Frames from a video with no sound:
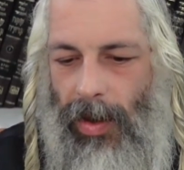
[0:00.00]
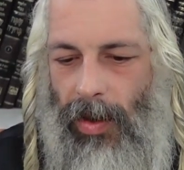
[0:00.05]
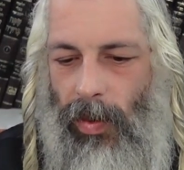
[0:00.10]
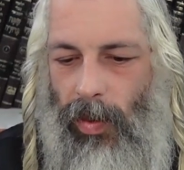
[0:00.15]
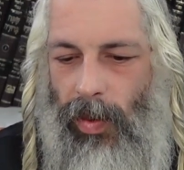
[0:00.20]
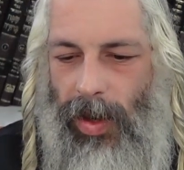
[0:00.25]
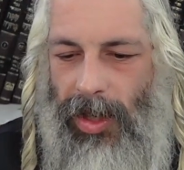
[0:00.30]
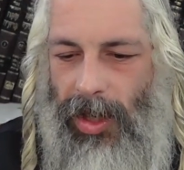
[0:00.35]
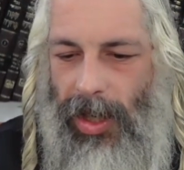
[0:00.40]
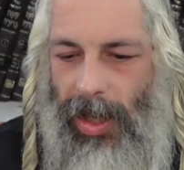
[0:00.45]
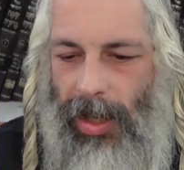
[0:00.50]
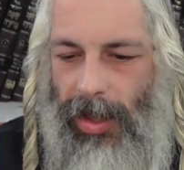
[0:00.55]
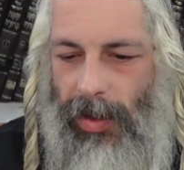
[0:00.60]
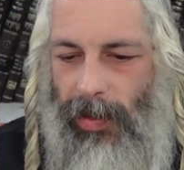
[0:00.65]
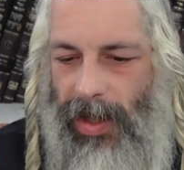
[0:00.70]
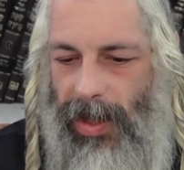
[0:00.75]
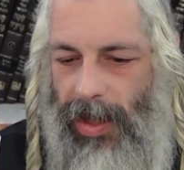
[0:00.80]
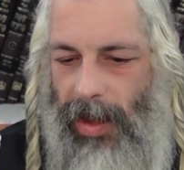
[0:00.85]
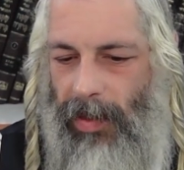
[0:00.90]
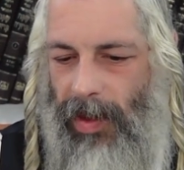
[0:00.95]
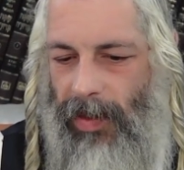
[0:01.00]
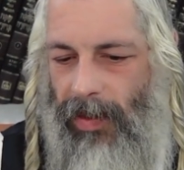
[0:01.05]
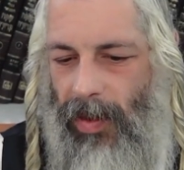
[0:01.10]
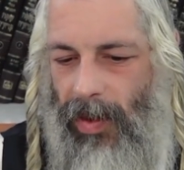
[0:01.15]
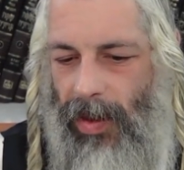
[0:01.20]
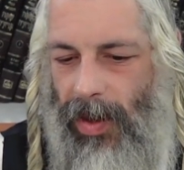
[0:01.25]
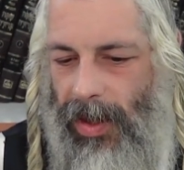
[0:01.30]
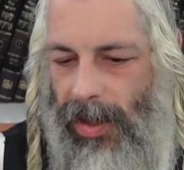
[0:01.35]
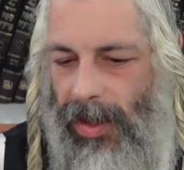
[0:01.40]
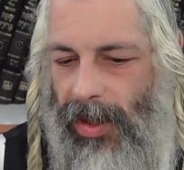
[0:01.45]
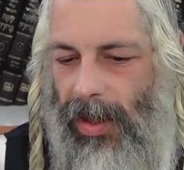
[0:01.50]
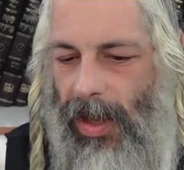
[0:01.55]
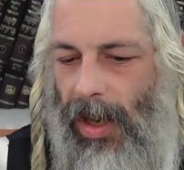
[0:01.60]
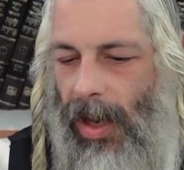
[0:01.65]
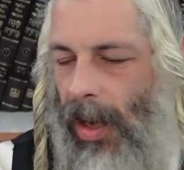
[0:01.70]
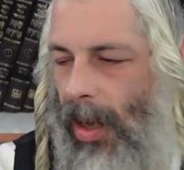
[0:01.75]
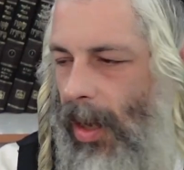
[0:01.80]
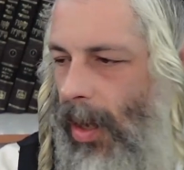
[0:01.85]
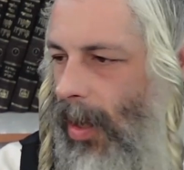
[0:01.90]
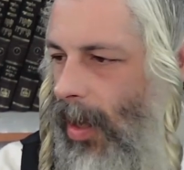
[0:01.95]
which is, we said before, is
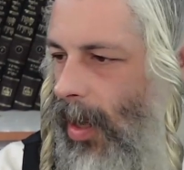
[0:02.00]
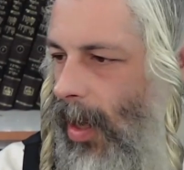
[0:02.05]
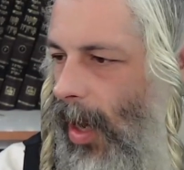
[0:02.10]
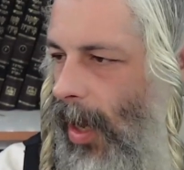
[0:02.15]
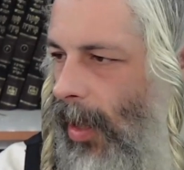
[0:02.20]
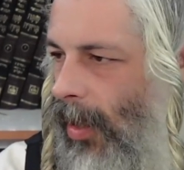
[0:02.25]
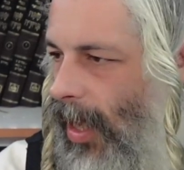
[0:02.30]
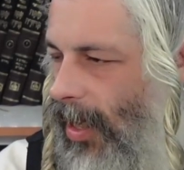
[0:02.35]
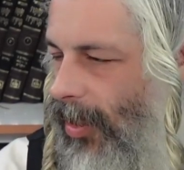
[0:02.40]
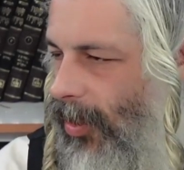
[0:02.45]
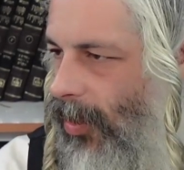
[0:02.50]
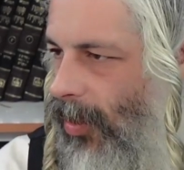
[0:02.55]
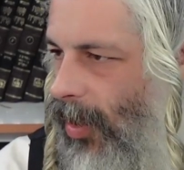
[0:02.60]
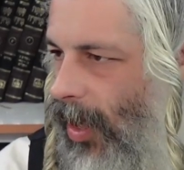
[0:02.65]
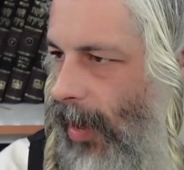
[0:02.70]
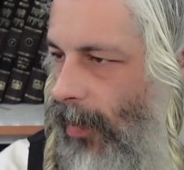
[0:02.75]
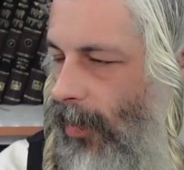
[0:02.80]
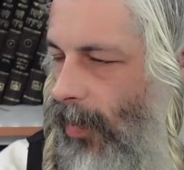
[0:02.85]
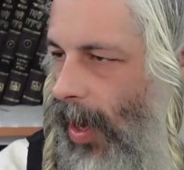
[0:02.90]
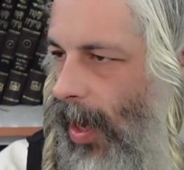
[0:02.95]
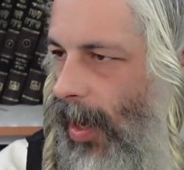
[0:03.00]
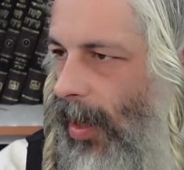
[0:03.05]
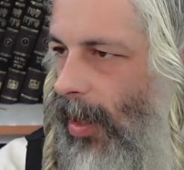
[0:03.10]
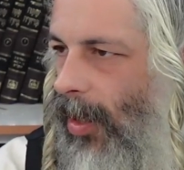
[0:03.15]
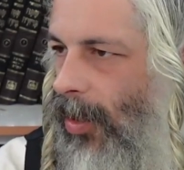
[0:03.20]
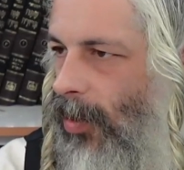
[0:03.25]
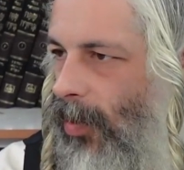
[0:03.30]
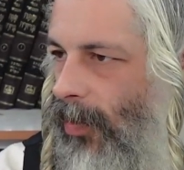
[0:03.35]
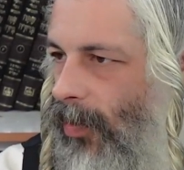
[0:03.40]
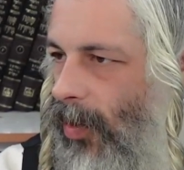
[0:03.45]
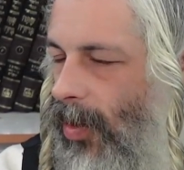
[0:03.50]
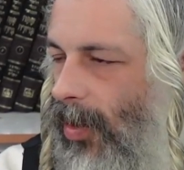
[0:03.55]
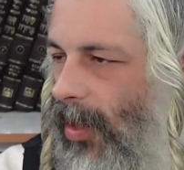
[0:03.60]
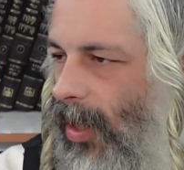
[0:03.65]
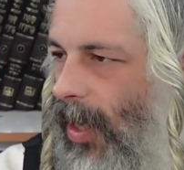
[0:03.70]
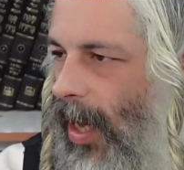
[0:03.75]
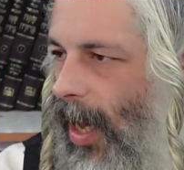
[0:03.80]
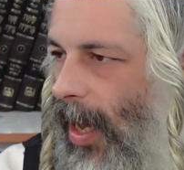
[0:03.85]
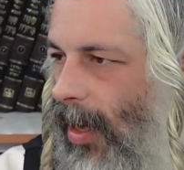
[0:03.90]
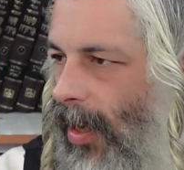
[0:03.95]
a lesser name, right? It's referring to
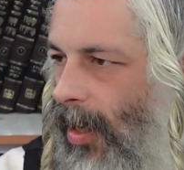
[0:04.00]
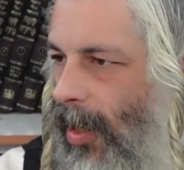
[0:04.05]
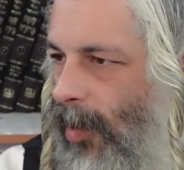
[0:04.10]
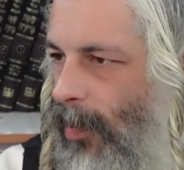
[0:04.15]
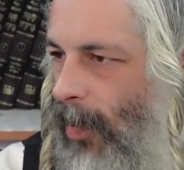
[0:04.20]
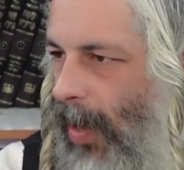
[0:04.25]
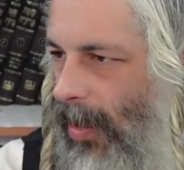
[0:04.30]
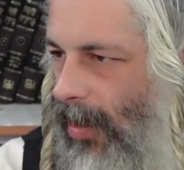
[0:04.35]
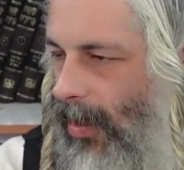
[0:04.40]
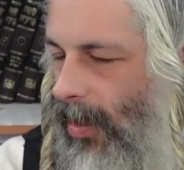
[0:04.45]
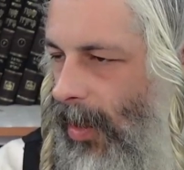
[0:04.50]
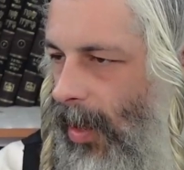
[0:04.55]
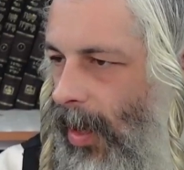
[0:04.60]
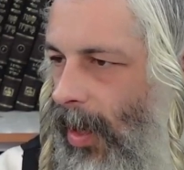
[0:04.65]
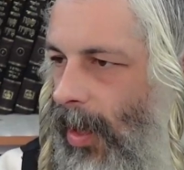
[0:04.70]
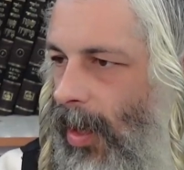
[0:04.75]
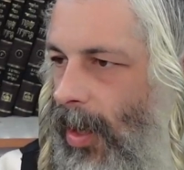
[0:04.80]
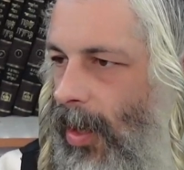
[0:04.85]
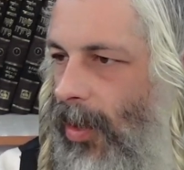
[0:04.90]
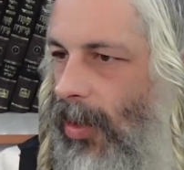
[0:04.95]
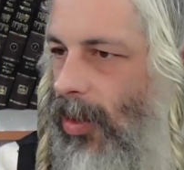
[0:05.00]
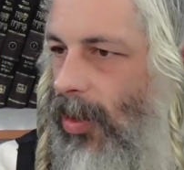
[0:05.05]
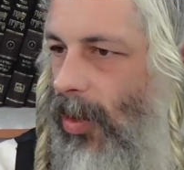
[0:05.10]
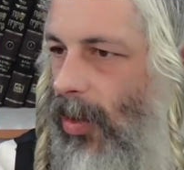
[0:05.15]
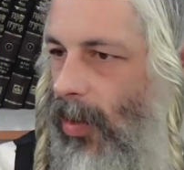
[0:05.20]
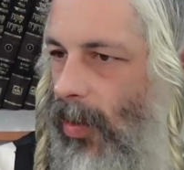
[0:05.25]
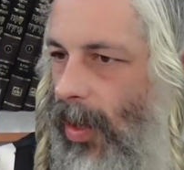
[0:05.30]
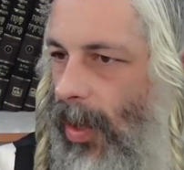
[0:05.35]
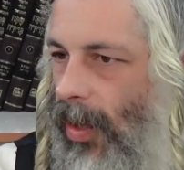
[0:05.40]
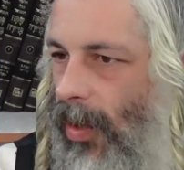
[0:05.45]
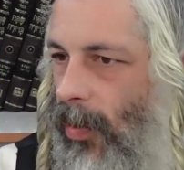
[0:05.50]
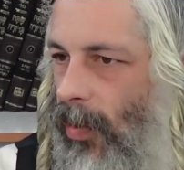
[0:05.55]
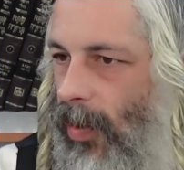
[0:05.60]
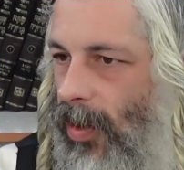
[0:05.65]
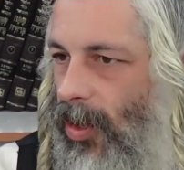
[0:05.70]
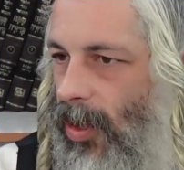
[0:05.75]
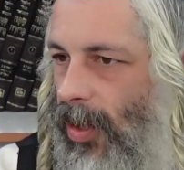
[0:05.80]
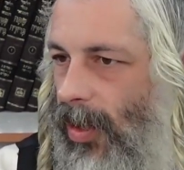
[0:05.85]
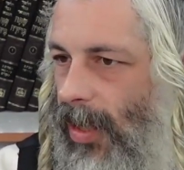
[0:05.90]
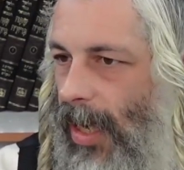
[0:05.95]
God in His Beit Din. So,
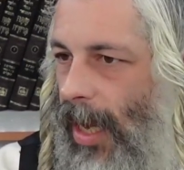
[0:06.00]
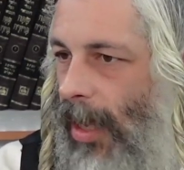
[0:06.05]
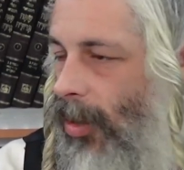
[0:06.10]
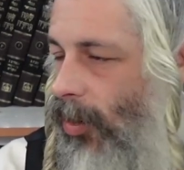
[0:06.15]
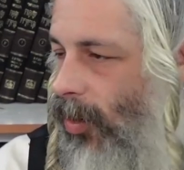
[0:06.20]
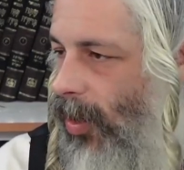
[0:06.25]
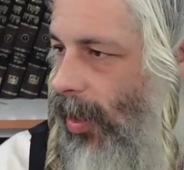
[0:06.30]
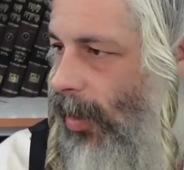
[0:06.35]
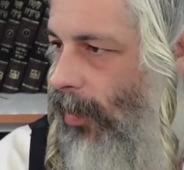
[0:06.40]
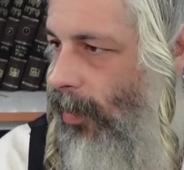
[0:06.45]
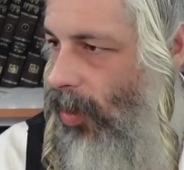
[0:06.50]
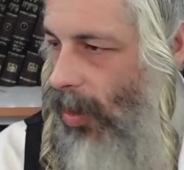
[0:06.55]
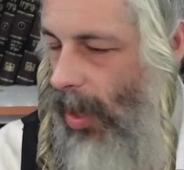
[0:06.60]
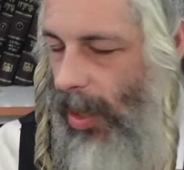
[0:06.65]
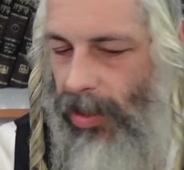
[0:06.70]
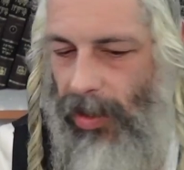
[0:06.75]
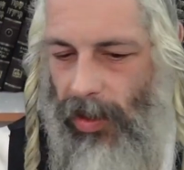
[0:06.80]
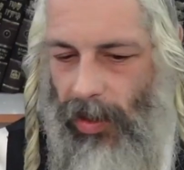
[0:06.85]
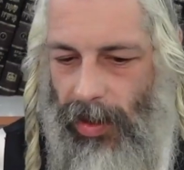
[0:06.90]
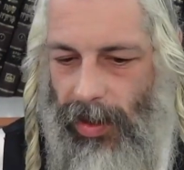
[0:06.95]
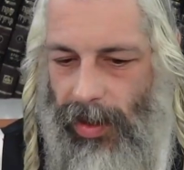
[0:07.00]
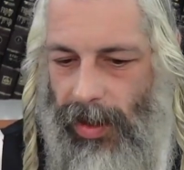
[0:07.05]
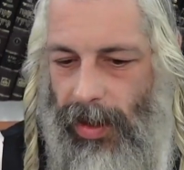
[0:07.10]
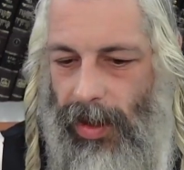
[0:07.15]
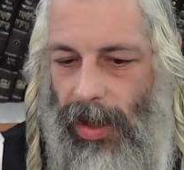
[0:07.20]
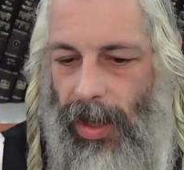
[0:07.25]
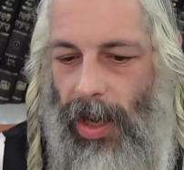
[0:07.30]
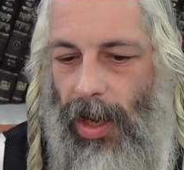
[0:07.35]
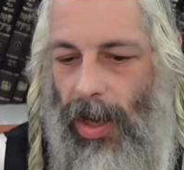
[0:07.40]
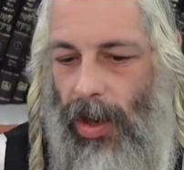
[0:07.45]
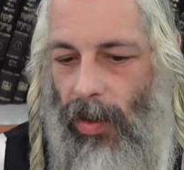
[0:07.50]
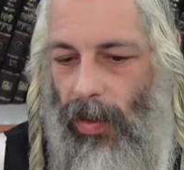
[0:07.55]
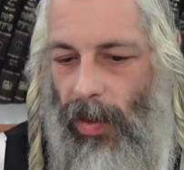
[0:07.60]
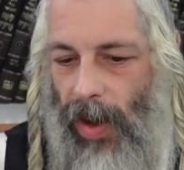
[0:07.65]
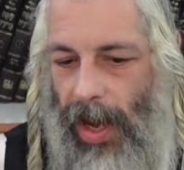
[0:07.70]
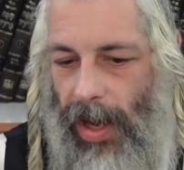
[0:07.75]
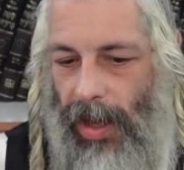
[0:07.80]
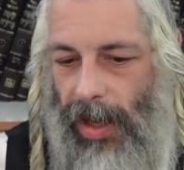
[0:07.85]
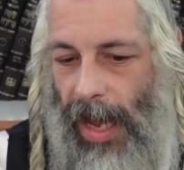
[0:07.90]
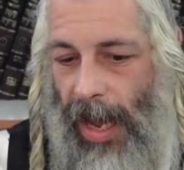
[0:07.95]
which is Elohim or Adnut,
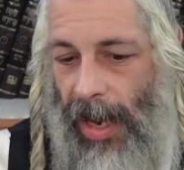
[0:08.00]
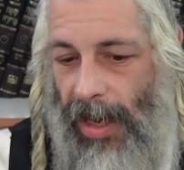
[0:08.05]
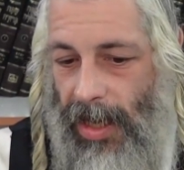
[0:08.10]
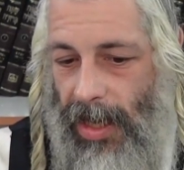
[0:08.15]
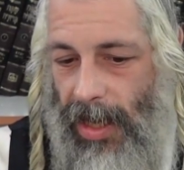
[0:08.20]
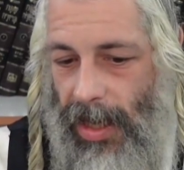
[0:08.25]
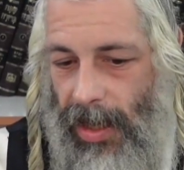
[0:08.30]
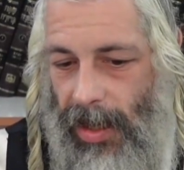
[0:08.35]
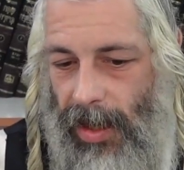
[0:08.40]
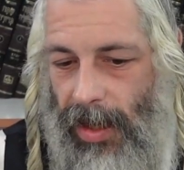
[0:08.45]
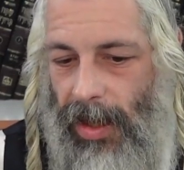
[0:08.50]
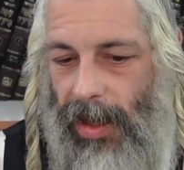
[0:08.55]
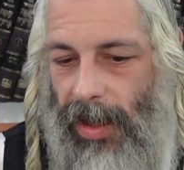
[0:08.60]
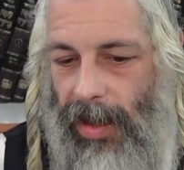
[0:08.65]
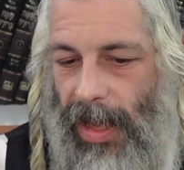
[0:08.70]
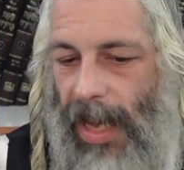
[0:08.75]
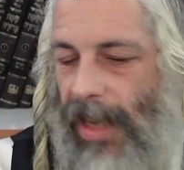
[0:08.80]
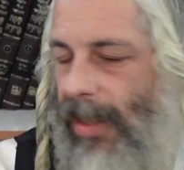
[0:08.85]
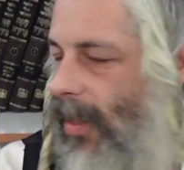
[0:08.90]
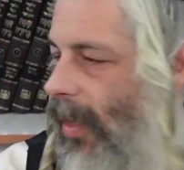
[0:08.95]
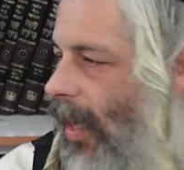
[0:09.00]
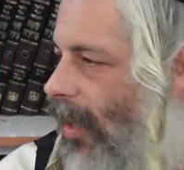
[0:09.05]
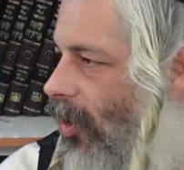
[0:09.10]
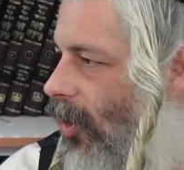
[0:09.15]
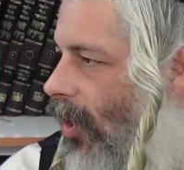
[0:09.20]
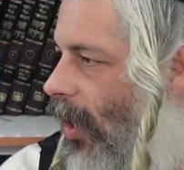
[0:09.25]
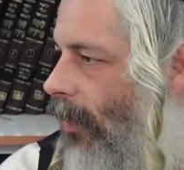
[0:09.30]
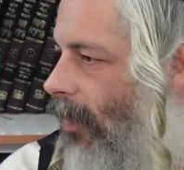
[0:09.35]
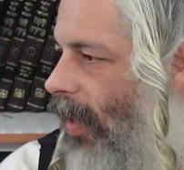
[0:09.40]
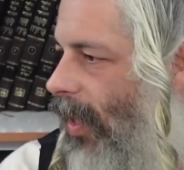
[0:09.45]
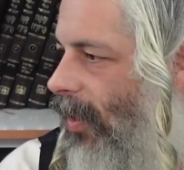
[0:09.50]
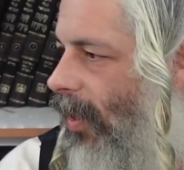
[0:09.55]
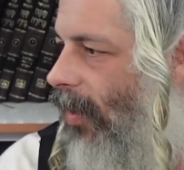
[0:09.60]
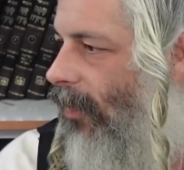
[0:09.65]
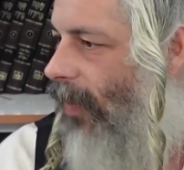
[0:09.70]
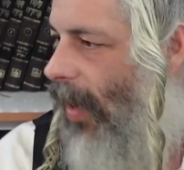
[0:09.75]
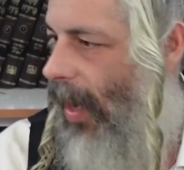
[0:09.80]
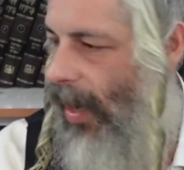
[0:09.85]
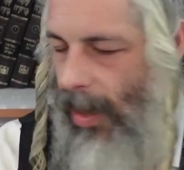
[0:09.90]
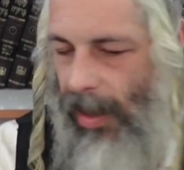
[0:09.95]
right? Ani, that's Hashem, that's
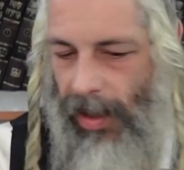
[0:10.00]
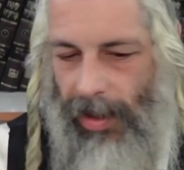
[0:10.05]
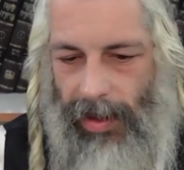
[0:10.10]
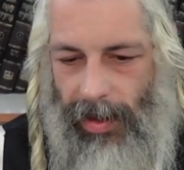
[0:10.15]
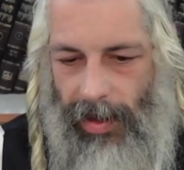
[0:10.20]
Havaya,